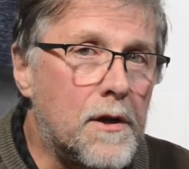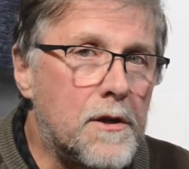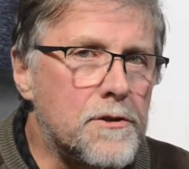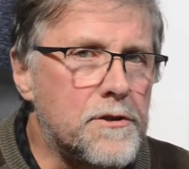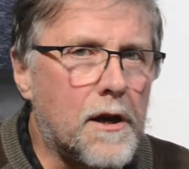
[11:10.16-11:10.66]

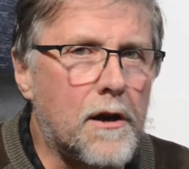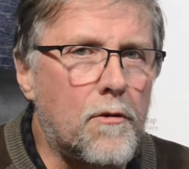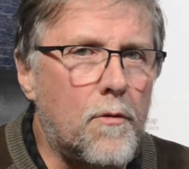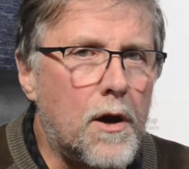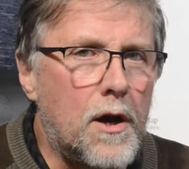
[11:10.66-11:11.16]

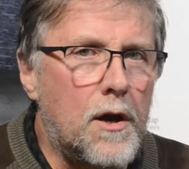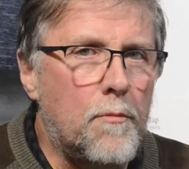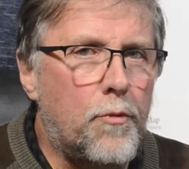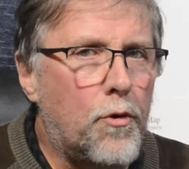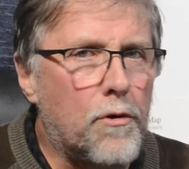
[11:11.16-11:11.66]
So,
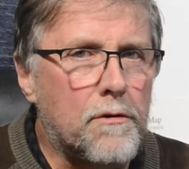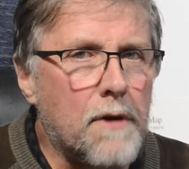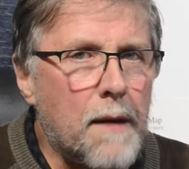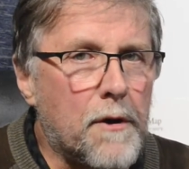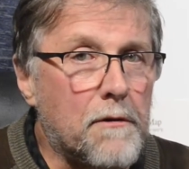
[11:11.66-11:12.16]
poor
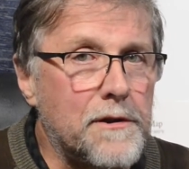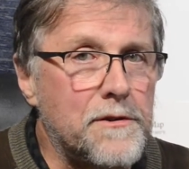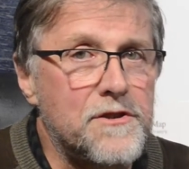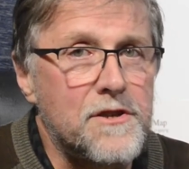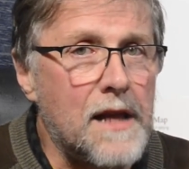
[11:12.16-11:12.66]
grammar
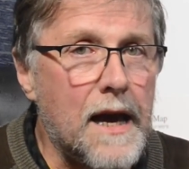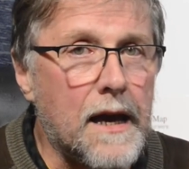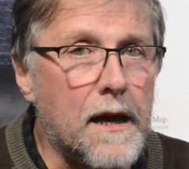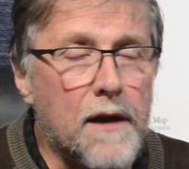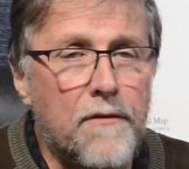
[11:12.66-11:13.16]
and
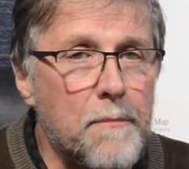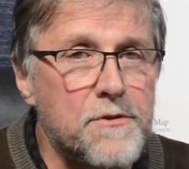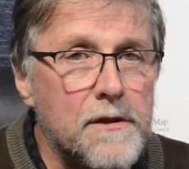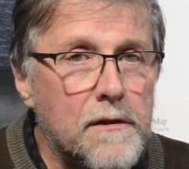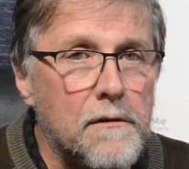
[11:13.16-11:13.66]
slang have
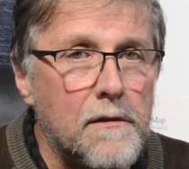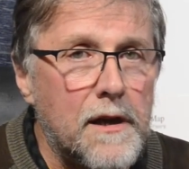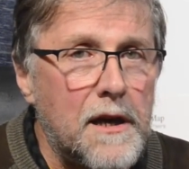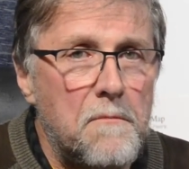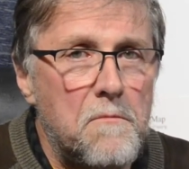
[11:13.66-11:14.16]

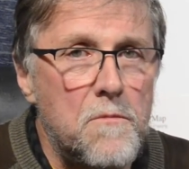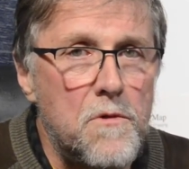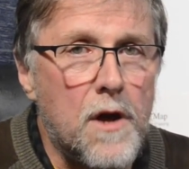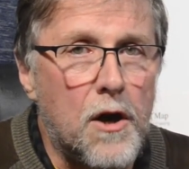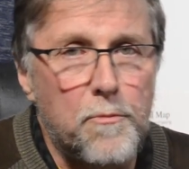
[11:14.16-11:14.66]
absolutely
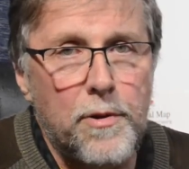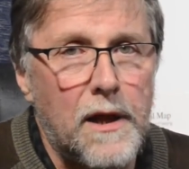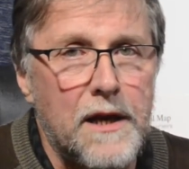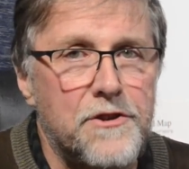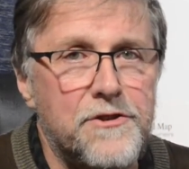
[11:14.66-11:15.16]
no
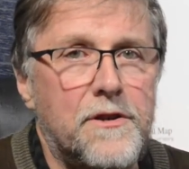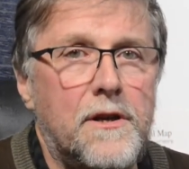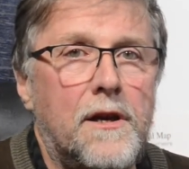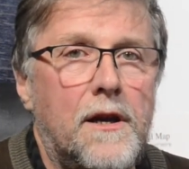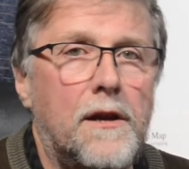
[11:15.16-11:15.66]
place
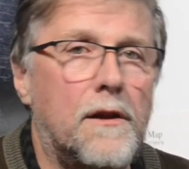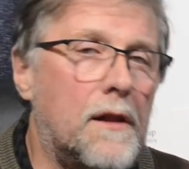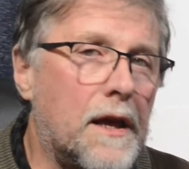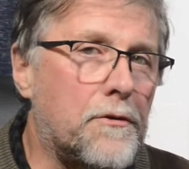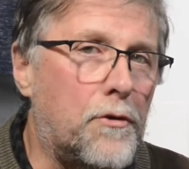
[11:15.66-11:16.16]
in a
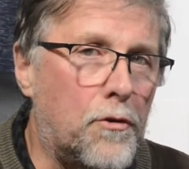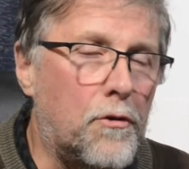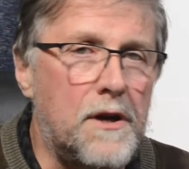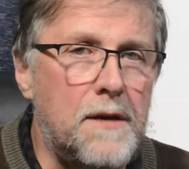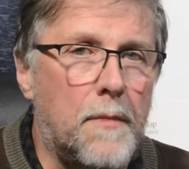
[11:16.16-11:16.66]
letter or
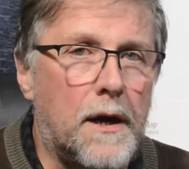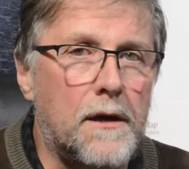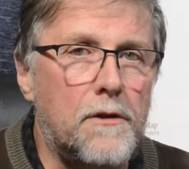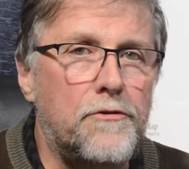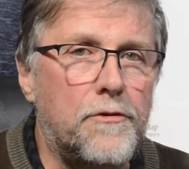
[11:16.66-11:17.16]

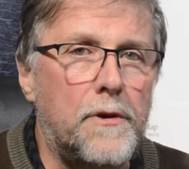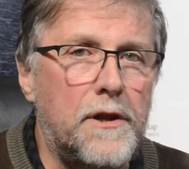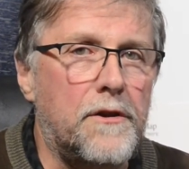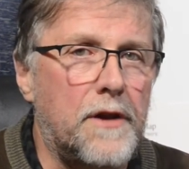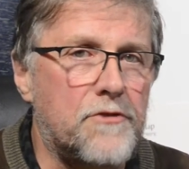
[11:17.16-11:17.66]
email to an
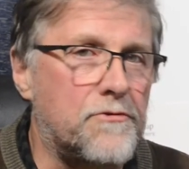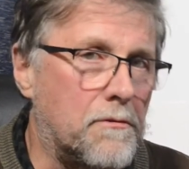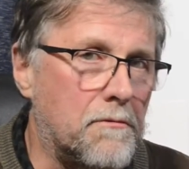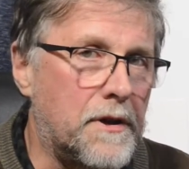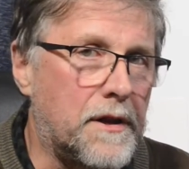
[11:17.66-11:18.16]
international
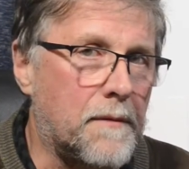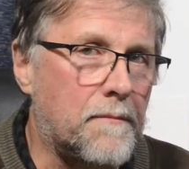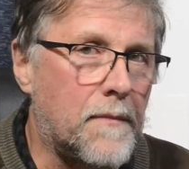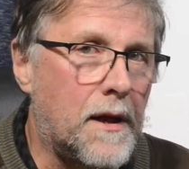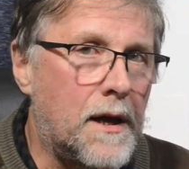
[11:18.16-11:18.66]
reader.
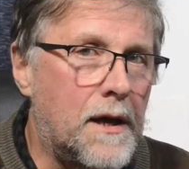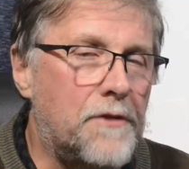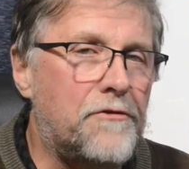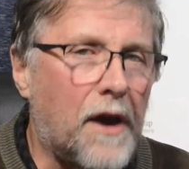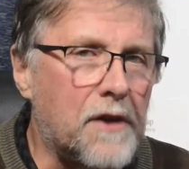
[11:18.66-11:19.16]

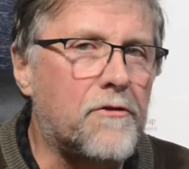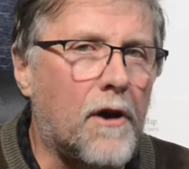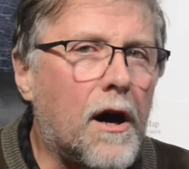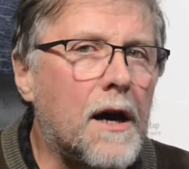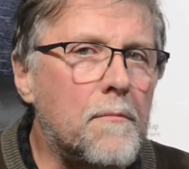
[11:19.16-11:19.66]
Take
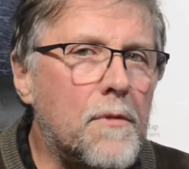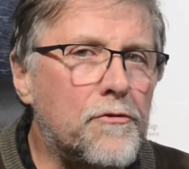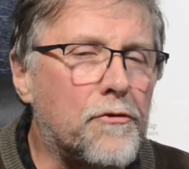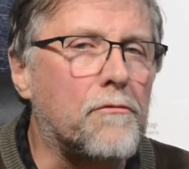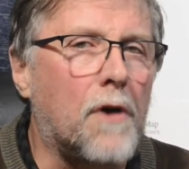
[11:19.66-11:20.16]
time
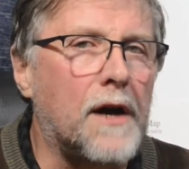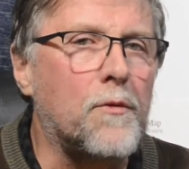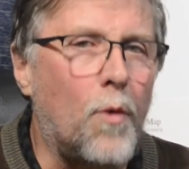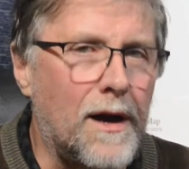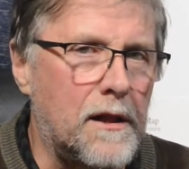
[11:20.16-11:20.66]
to write
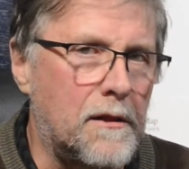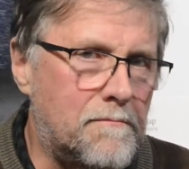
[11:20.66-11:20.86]
well.